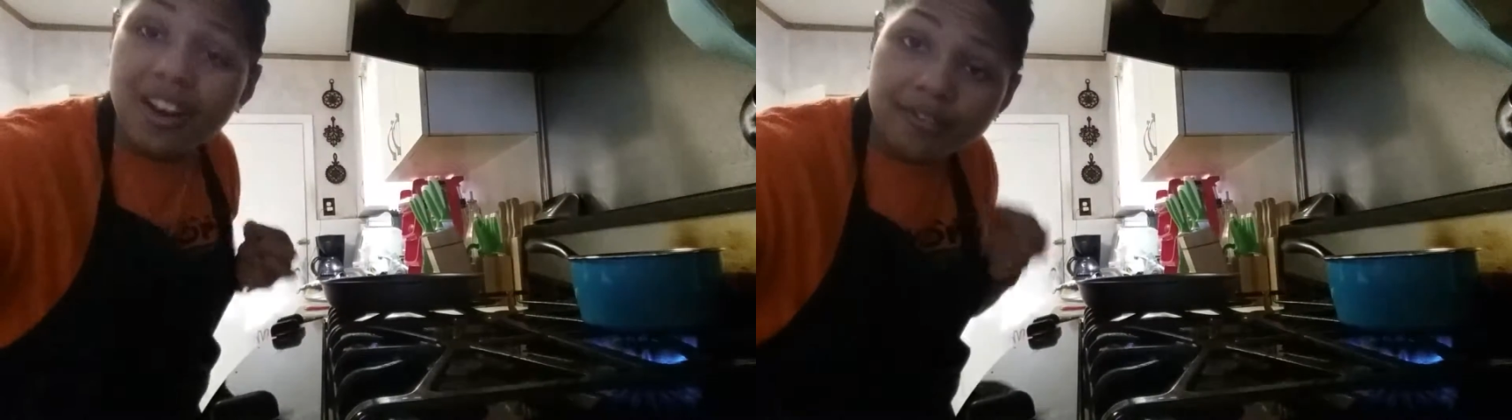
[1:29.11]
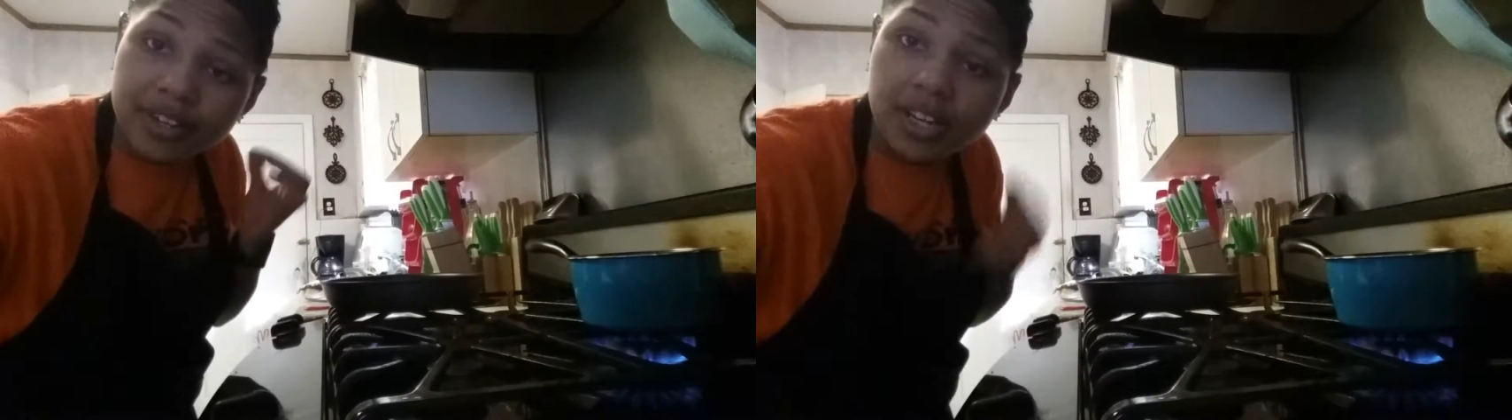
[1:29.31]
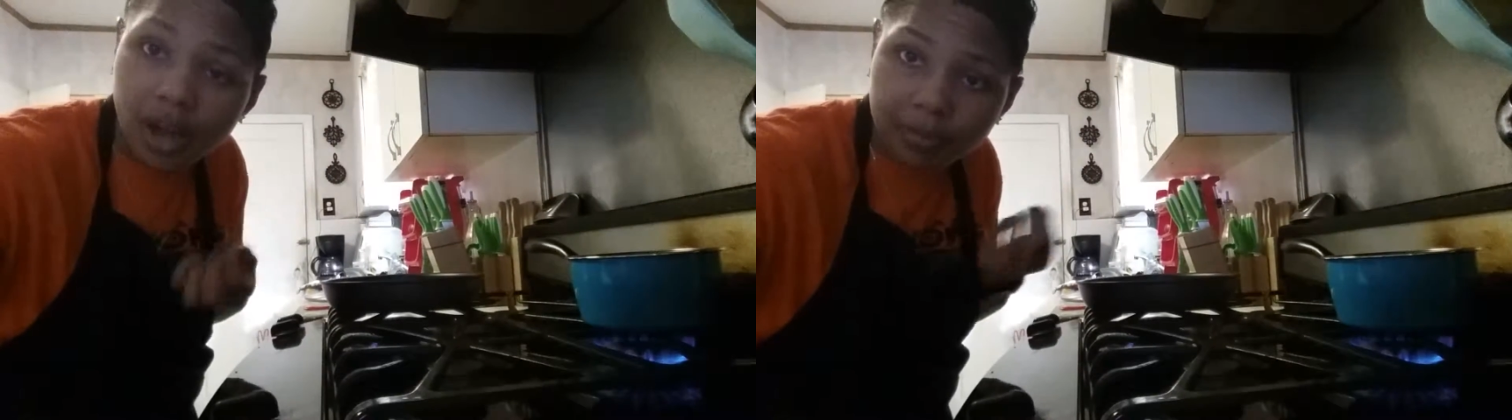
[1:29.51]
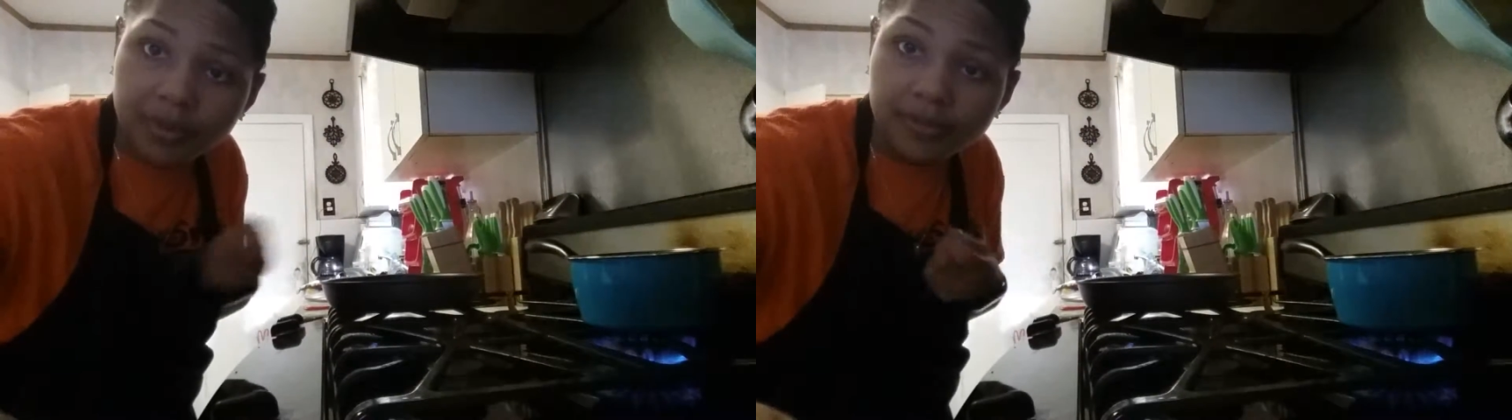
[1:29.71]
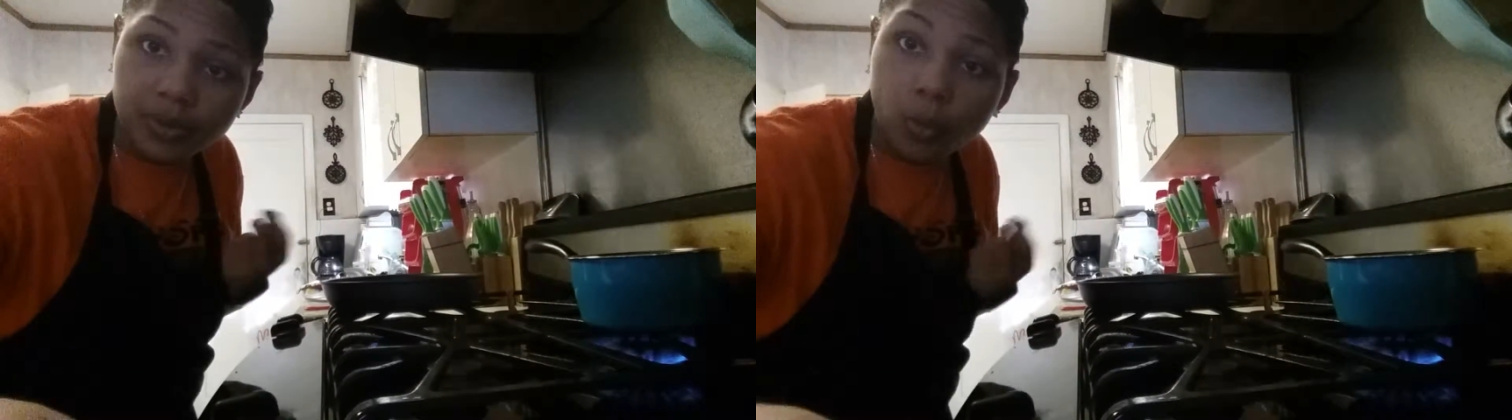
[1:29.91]
every cup
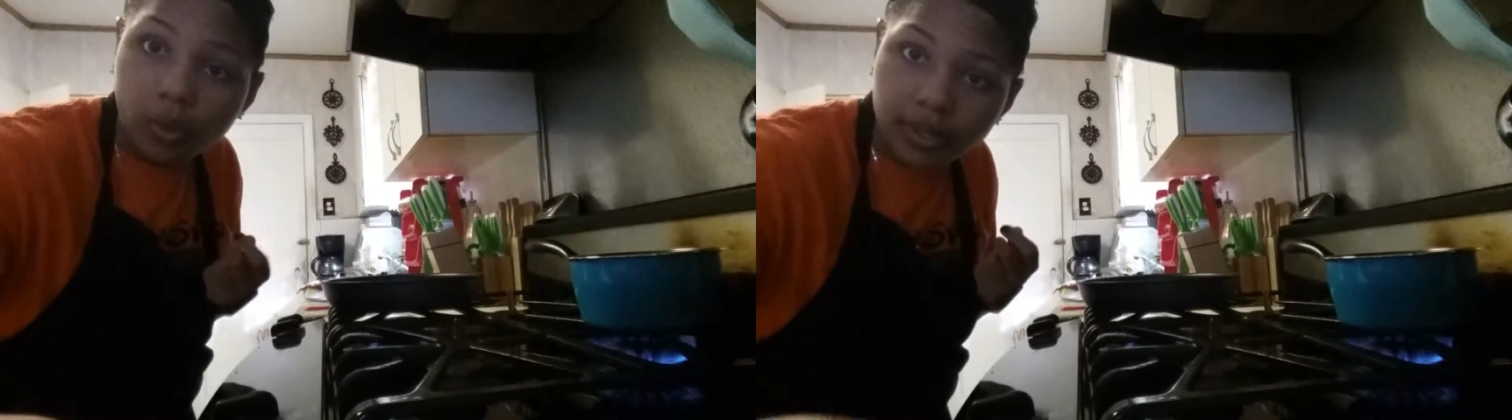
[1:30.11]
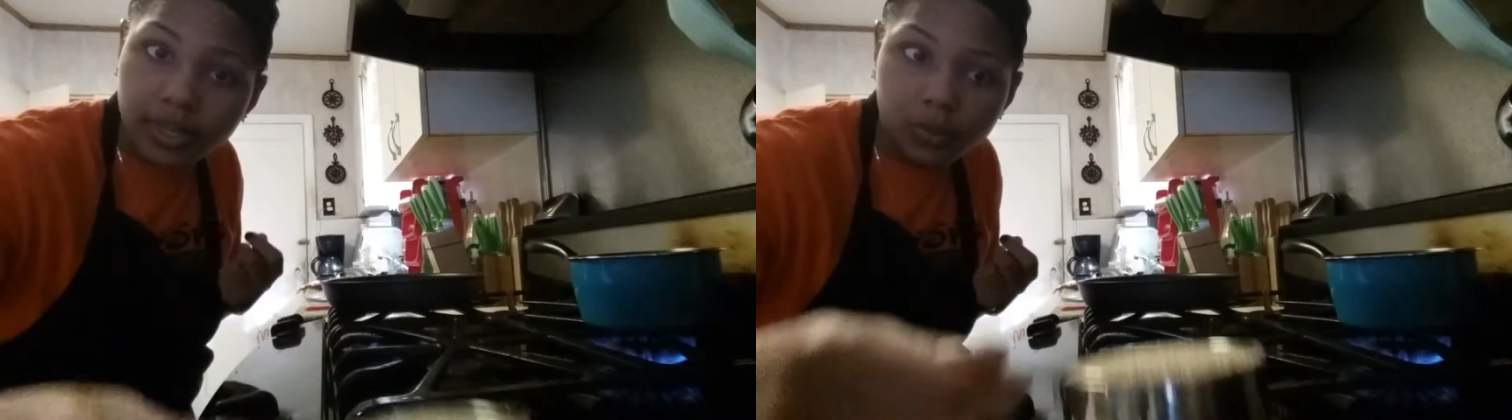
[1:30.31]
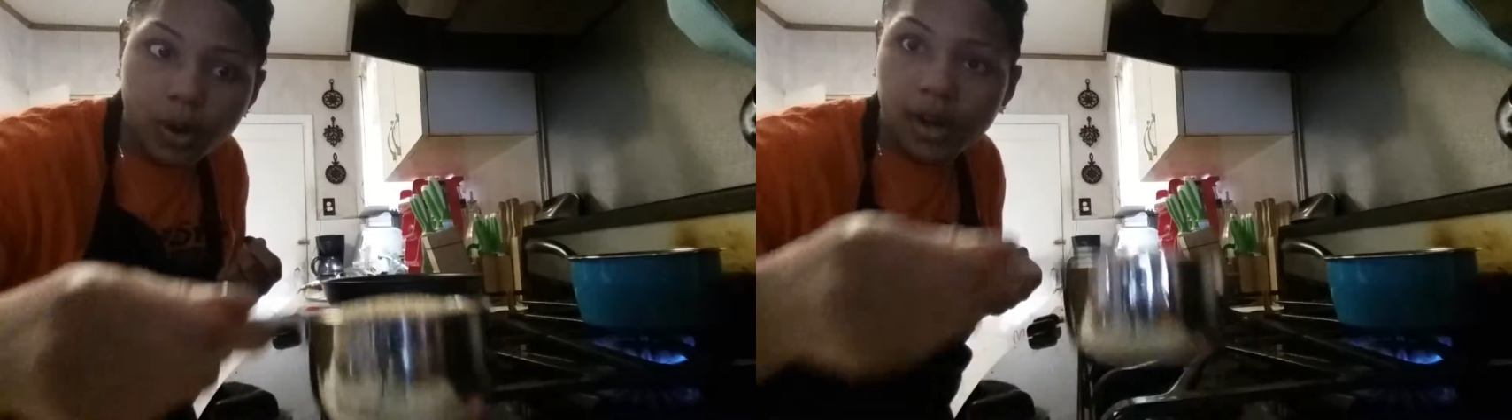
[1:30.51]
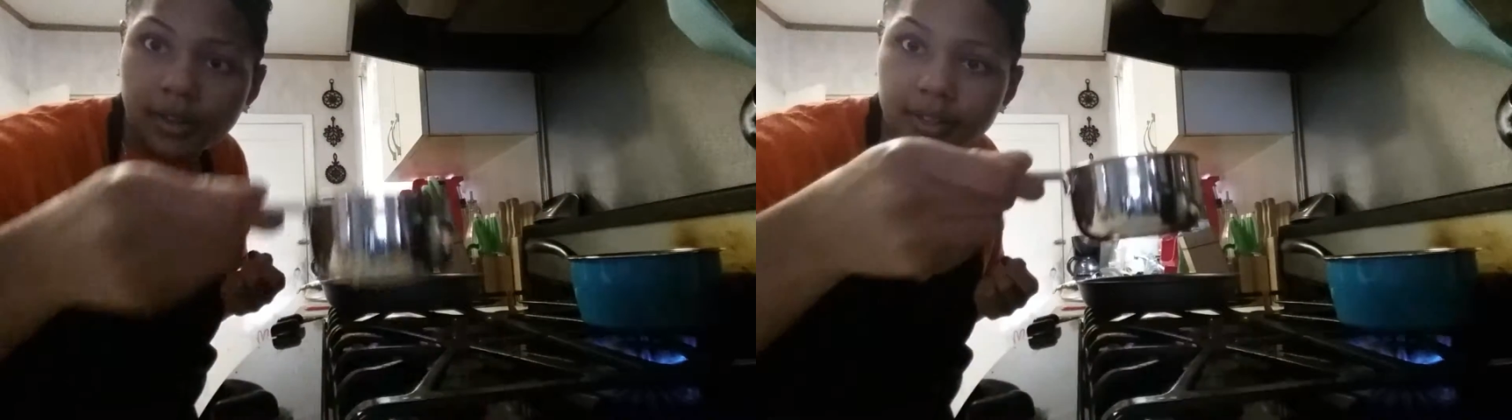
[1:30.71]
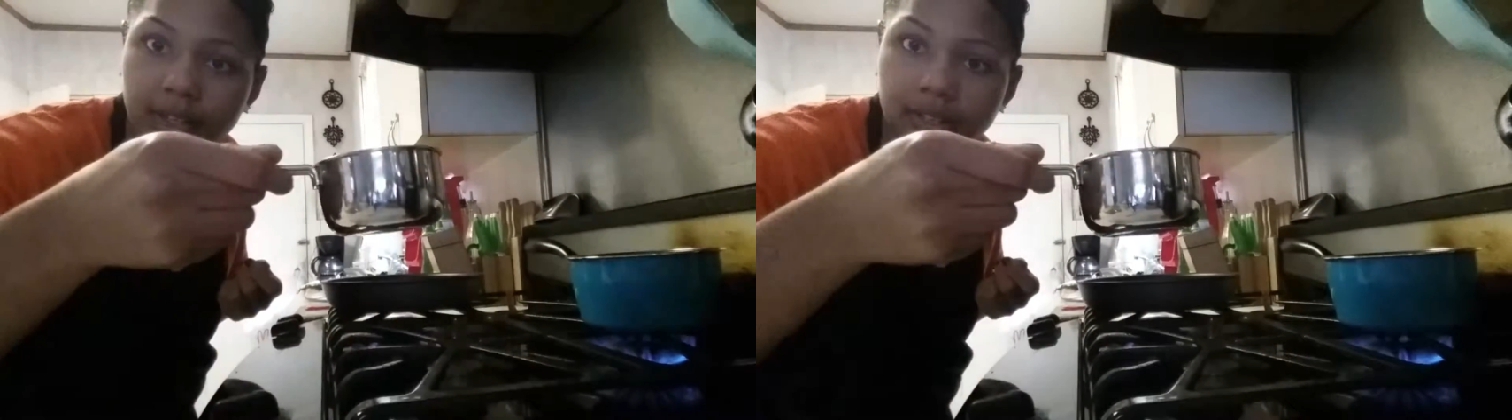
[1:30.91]
of quinoa.